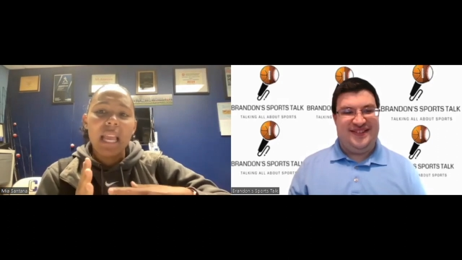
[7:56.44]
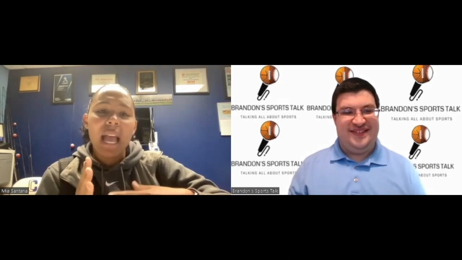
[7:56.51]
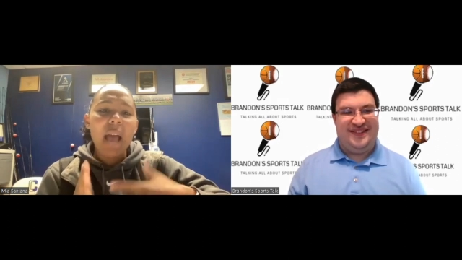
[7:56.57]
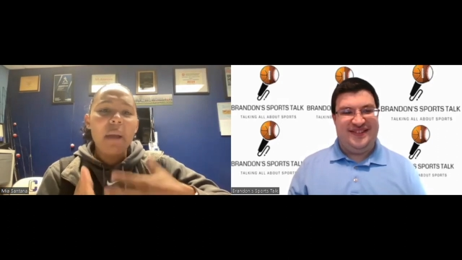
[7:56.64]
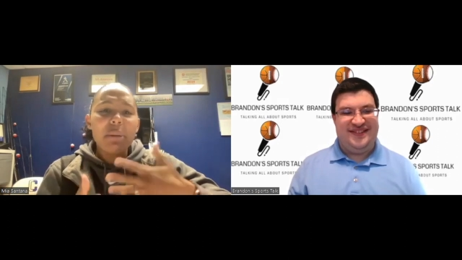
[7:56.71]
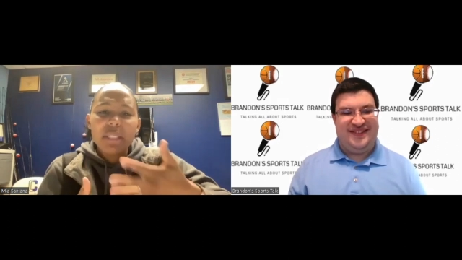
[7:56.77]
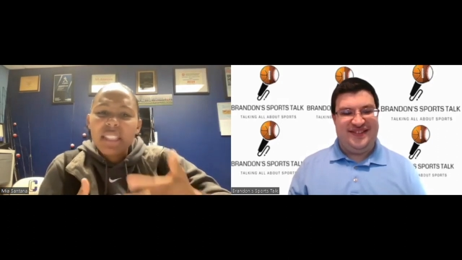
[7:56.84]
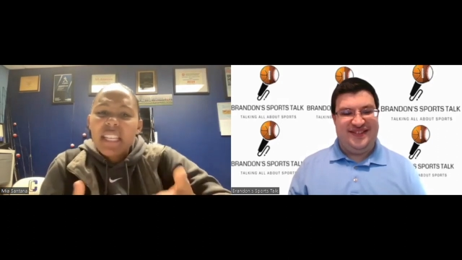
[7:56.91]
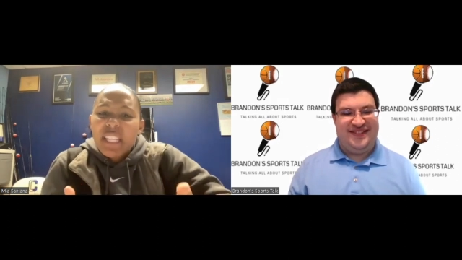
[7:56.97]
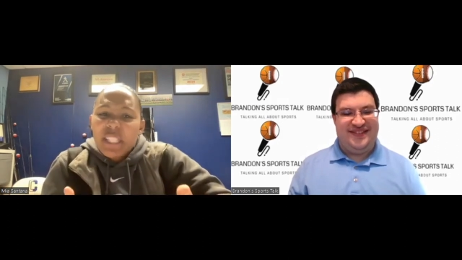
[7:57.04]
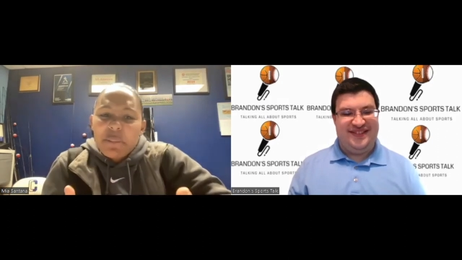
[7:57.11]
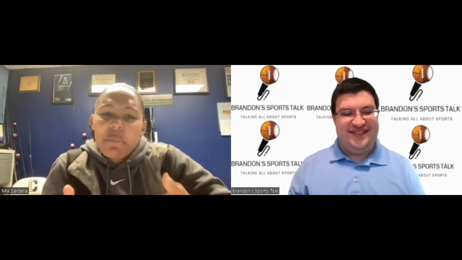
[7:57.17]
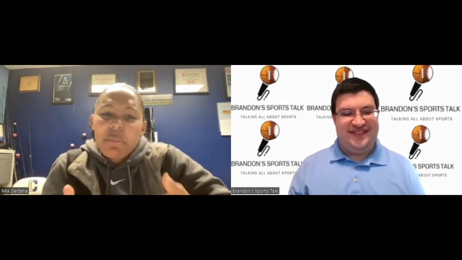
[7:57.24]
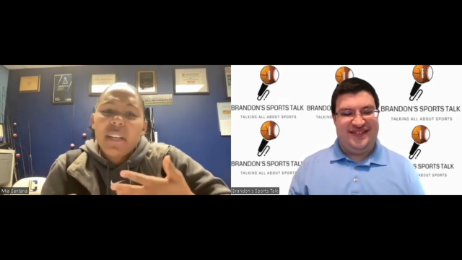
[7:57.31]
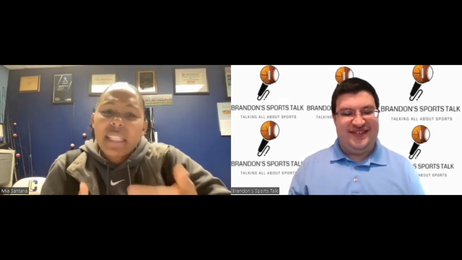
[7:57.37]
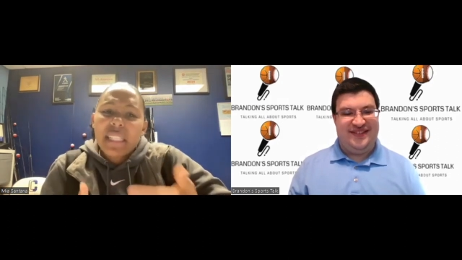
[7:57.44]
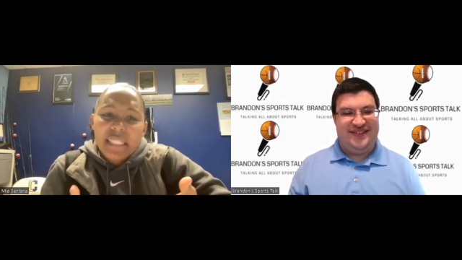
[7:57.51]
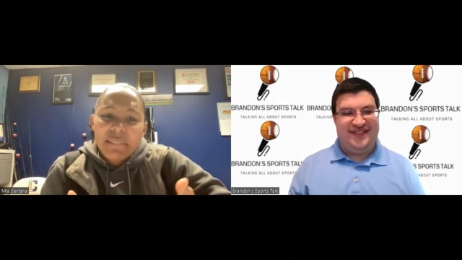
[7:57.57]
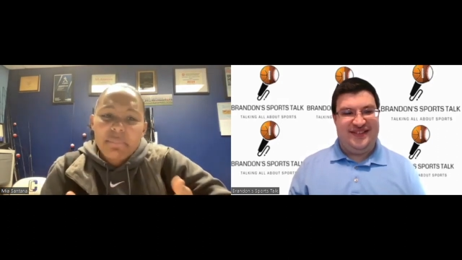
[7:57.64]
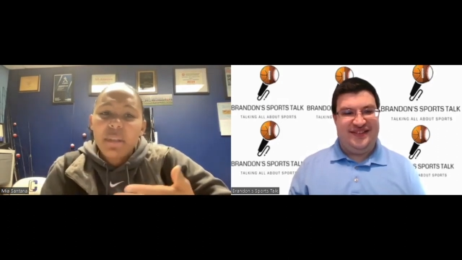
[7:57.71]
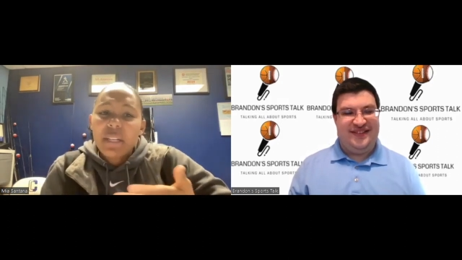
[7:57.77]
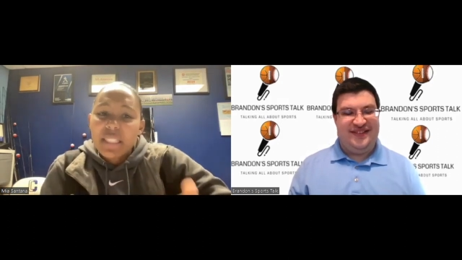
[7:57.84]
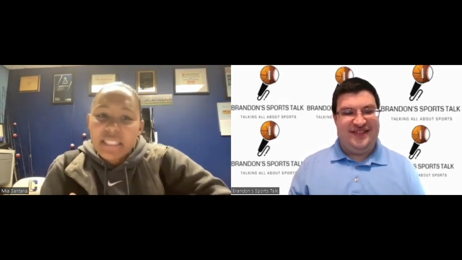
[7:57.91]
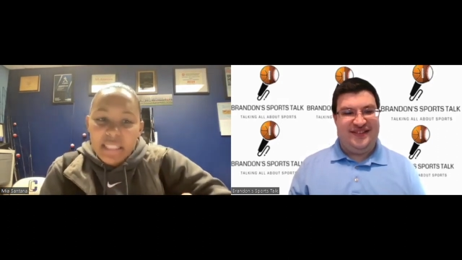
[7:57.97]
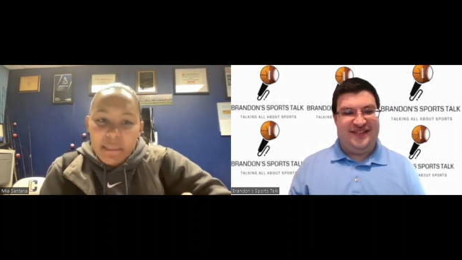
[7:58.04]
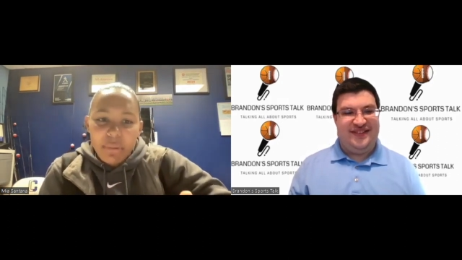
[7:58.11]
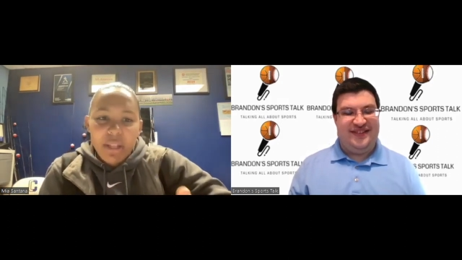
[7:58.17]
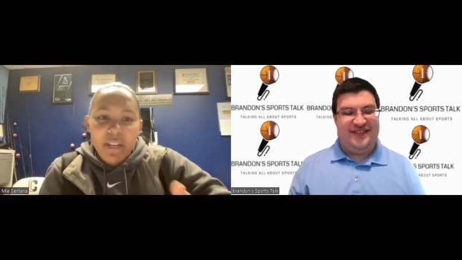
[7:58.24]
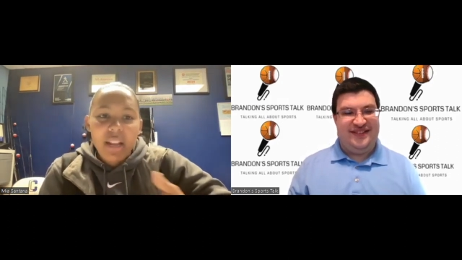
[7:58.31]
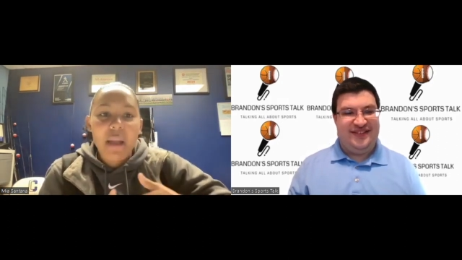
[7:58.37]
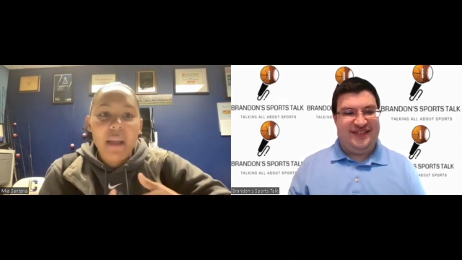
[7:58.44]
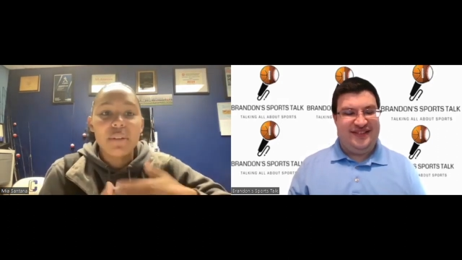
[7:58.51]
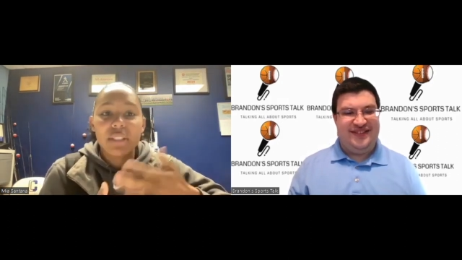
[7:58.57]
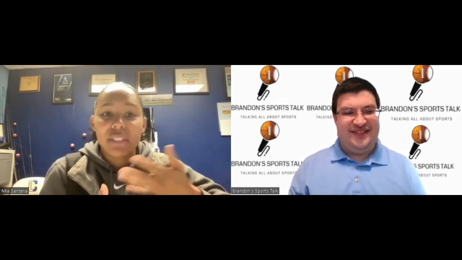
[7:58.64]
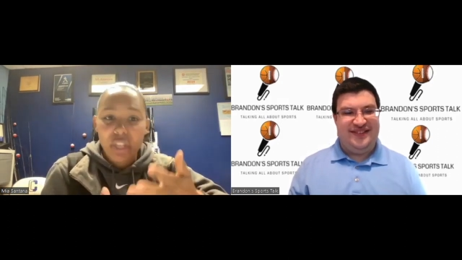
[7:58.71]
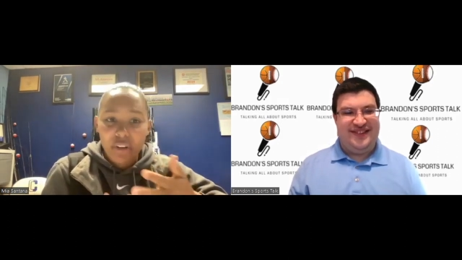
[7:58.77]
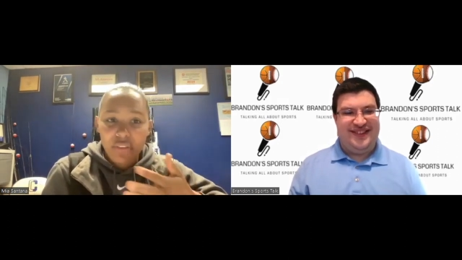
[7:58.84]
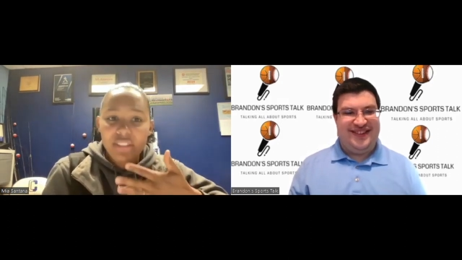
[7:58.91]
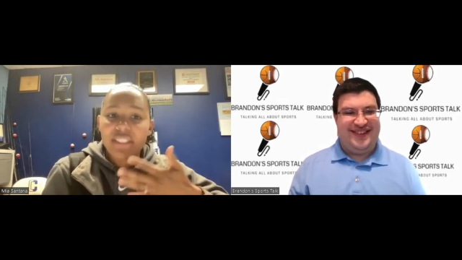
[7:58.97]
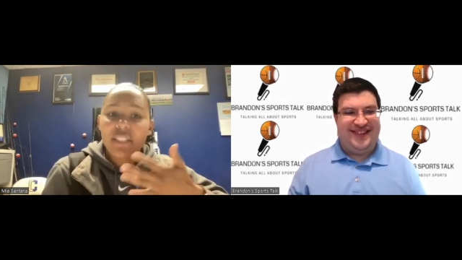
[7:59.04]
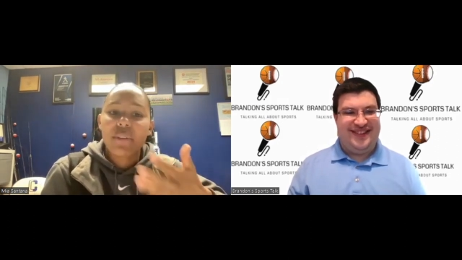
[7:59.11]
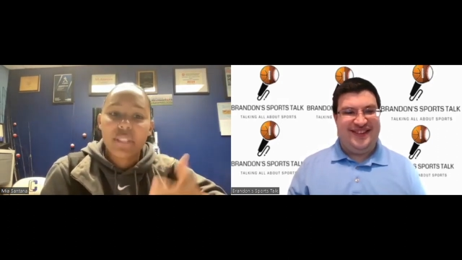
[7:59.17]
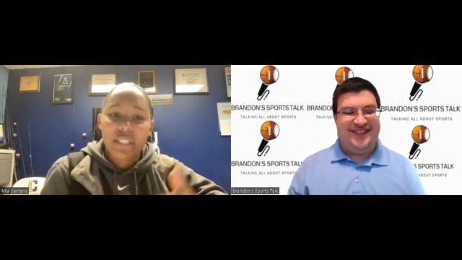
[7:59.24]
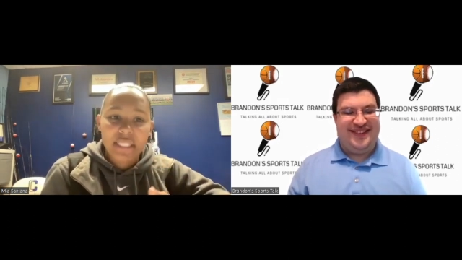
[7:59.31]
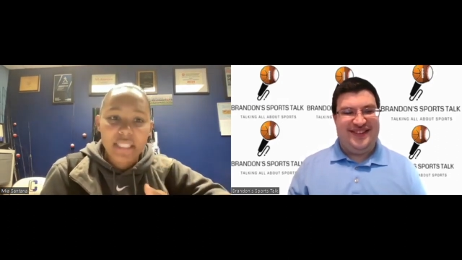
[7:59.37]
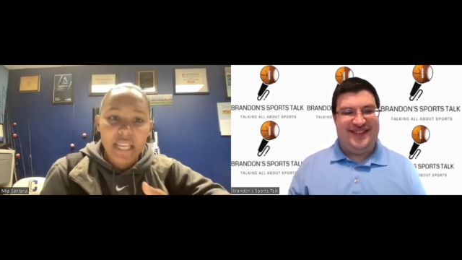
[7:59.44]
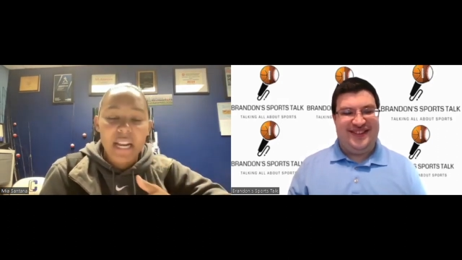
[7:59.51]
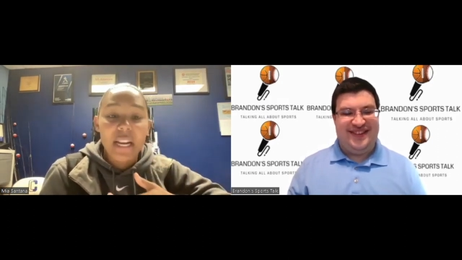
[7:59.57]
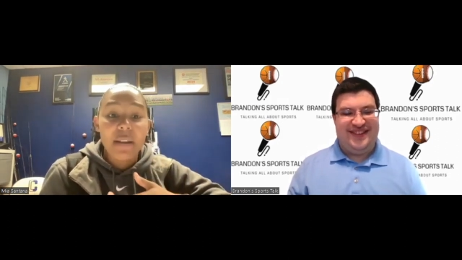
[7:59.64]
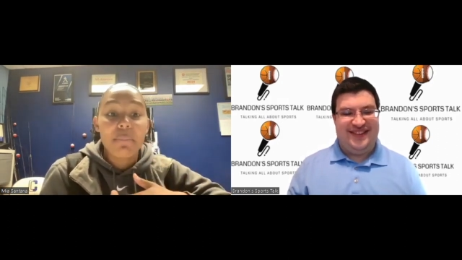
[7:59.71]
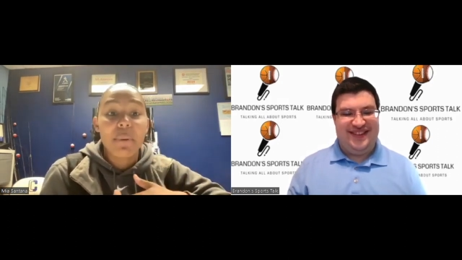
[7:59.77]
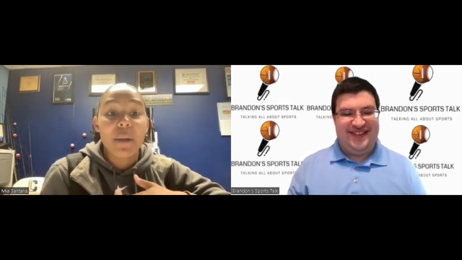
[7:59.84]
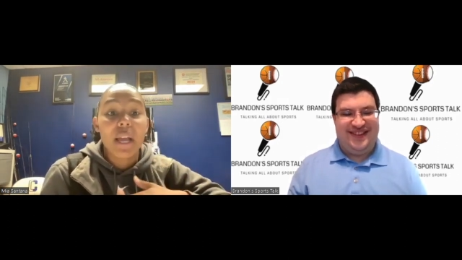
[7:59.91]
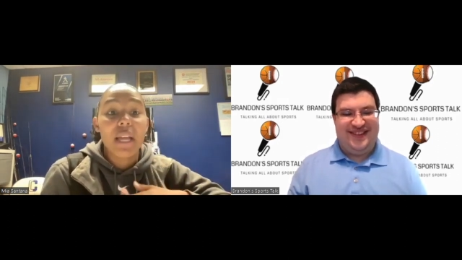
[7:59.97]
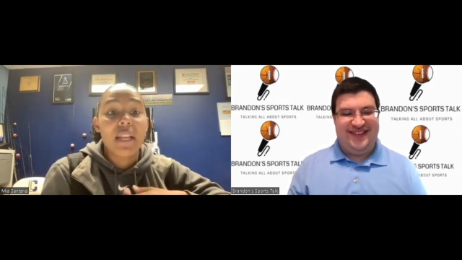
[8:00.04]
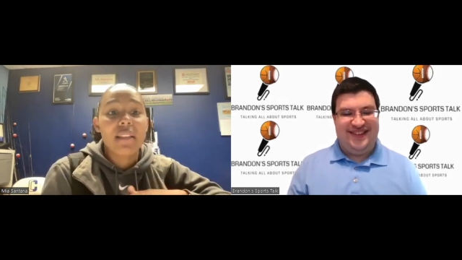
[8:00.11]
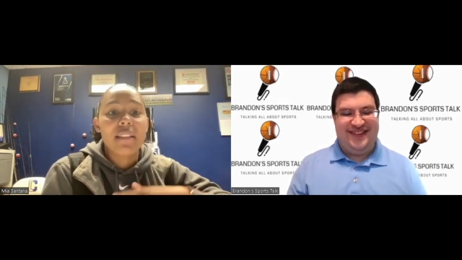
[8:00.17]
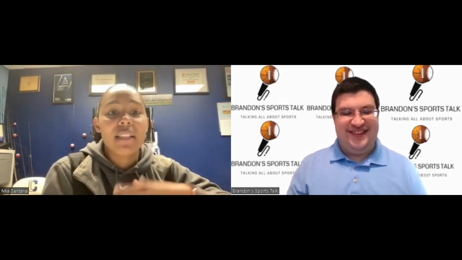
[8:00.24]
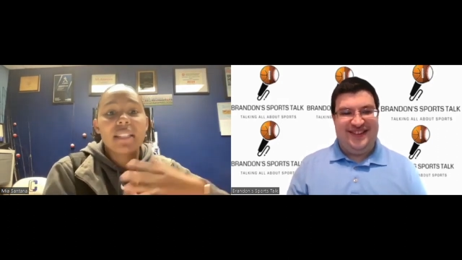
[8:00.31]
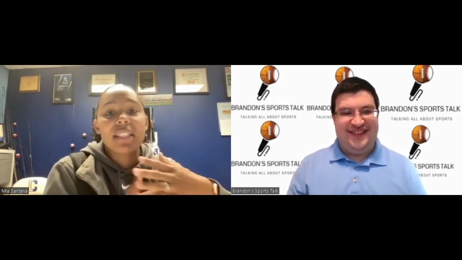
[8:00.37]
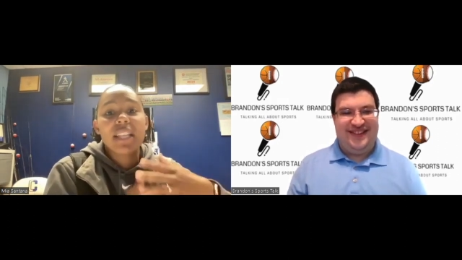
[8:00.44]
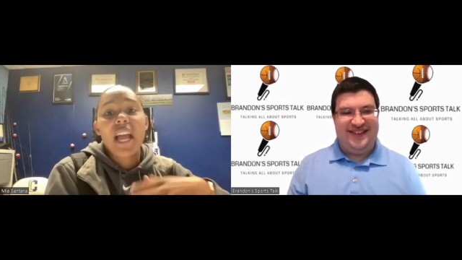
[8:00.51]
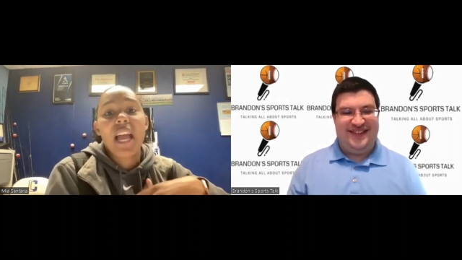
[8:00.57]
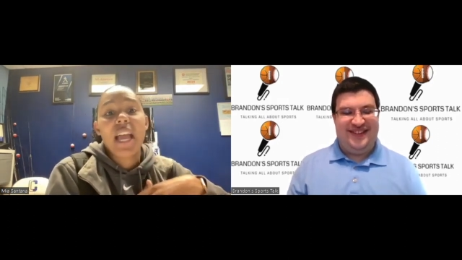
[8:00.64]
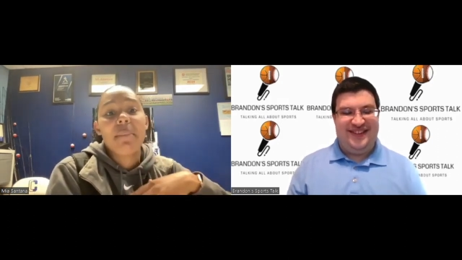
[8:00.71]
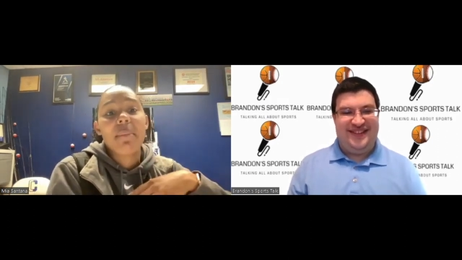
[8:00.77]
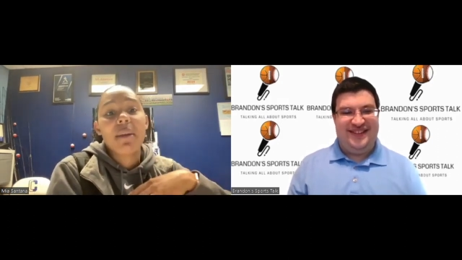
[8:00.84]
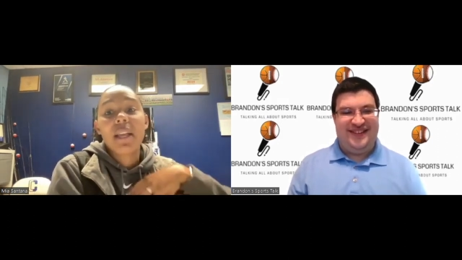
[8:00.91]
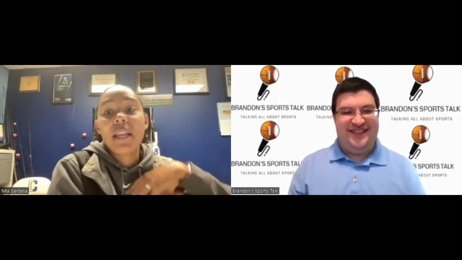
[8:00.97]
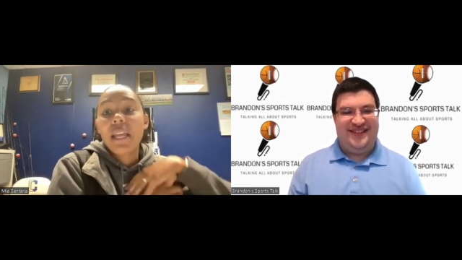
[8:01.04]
Speaker 1: I would say it's pretty similar. I was nervous. I was excited. But this time